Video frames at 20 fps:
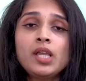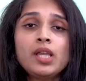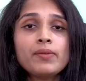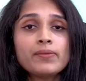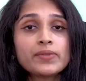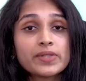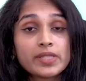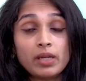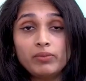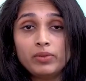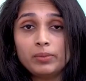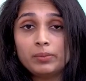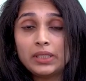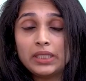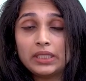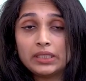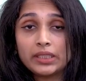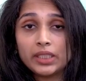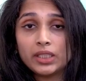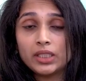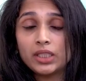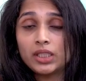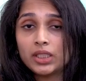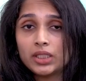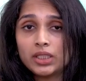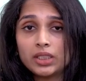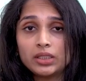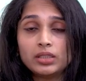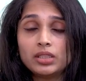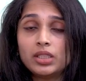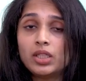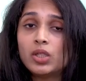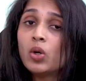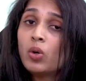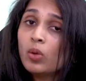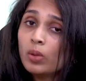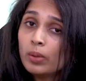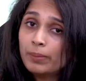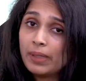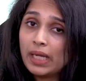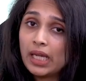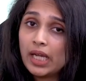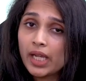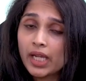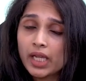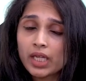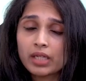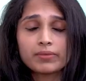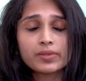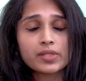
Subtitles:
For some women, it can hurt in the lower back.